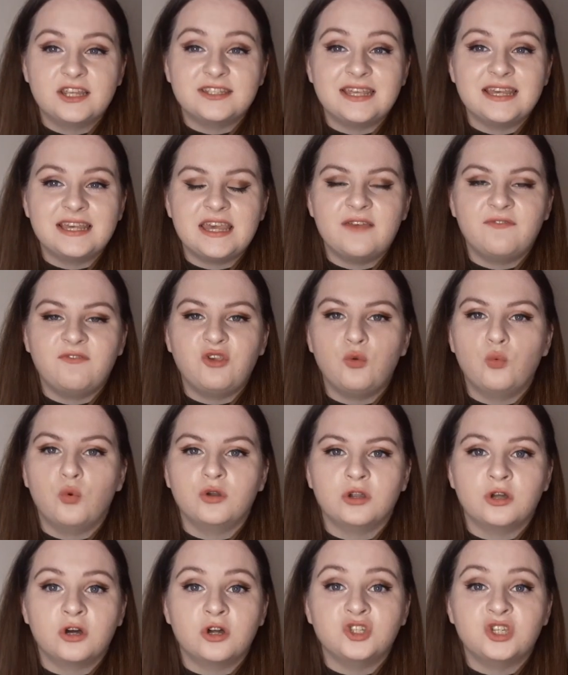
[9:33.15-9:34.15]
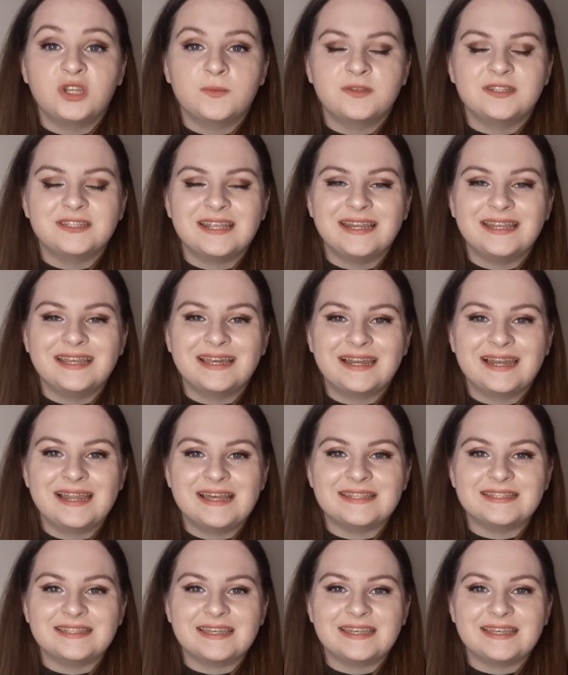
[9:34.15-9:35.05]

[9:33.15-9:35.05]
Does it give you 100% clear